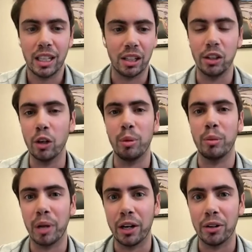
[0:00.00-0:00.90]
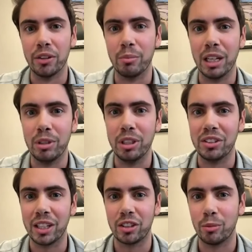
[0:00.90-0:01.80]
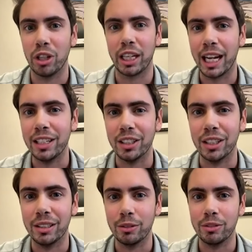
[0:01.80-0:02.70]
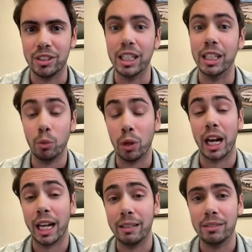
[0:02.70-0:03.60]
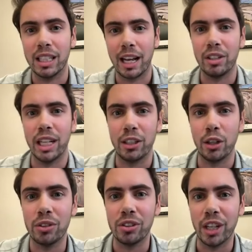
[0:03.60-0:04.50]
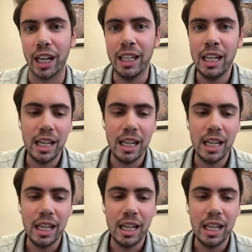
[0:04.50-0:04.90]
a little bit better than maybe say someone like I did when I didn't have a diagnosis yet,